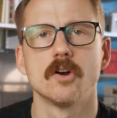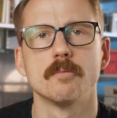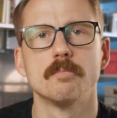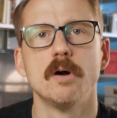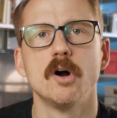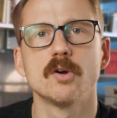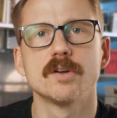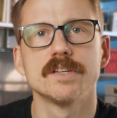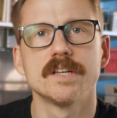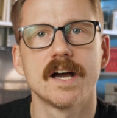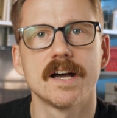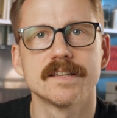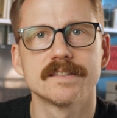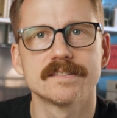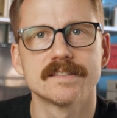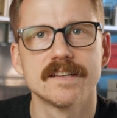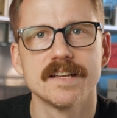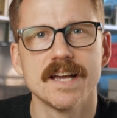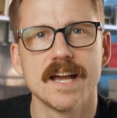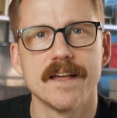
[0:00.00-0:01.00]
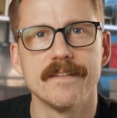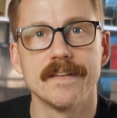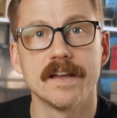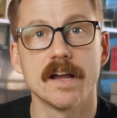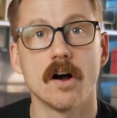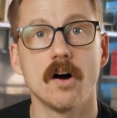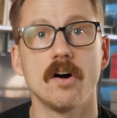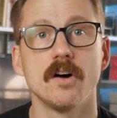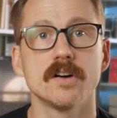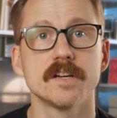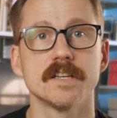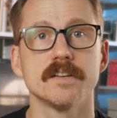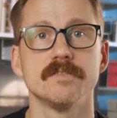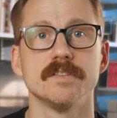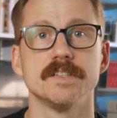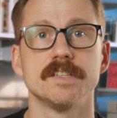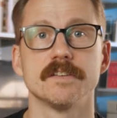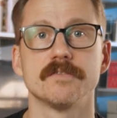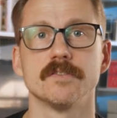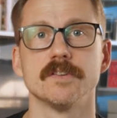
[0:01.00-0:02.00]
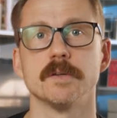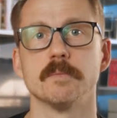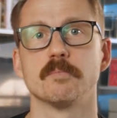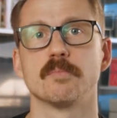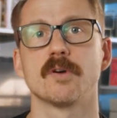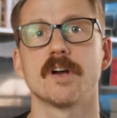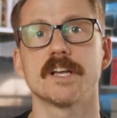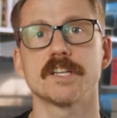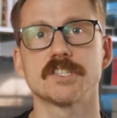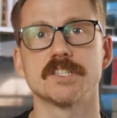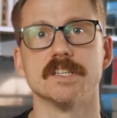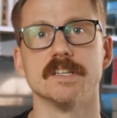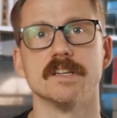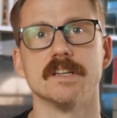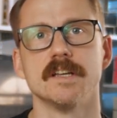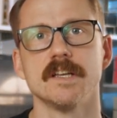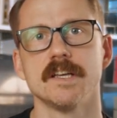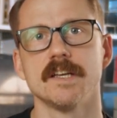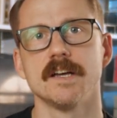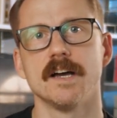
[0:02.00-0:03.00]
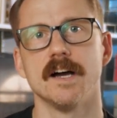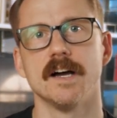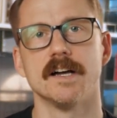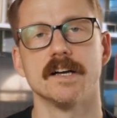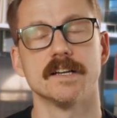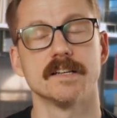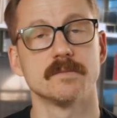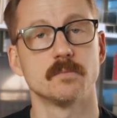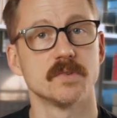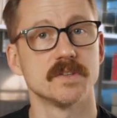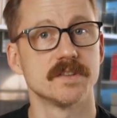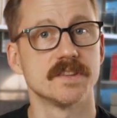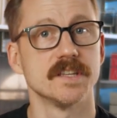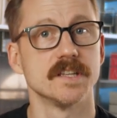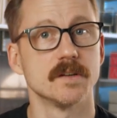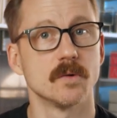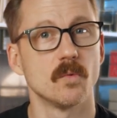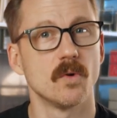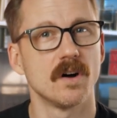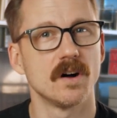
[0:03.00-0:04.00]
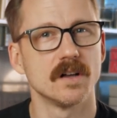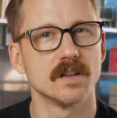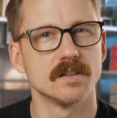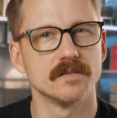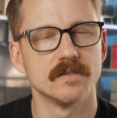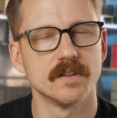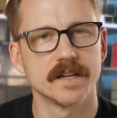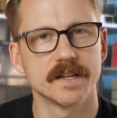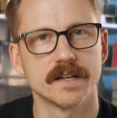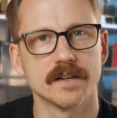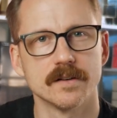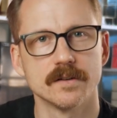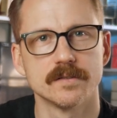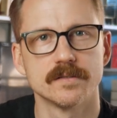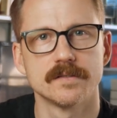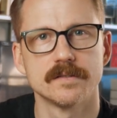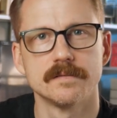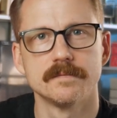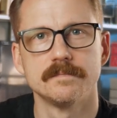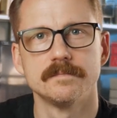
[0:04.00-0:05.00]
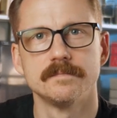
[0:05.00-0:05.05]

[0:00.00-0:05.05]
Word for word: or polka dots, and they all give a different impression uh, within a wall of Legos.